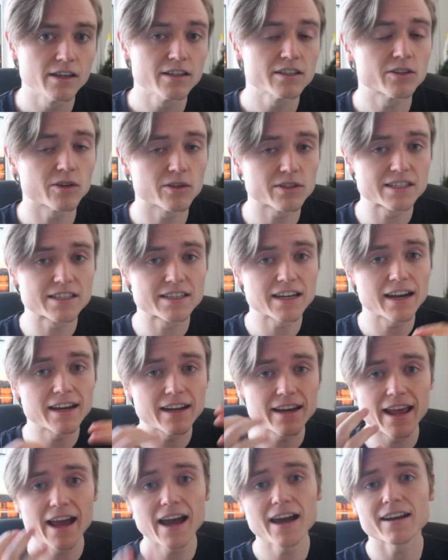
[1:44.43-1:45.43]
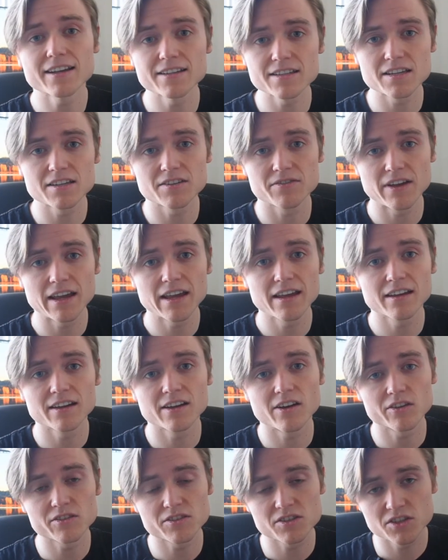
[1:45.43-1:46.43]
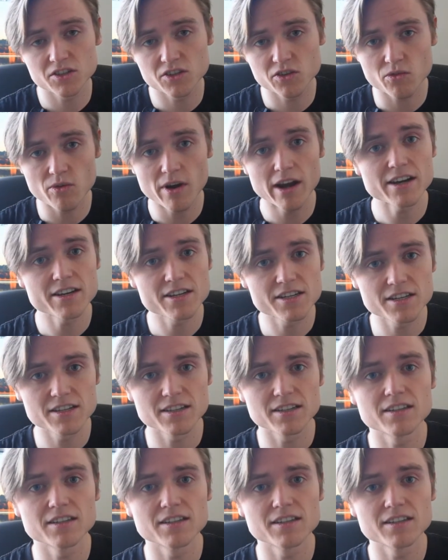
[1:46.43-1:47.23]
So it started out as a sphere, got stretched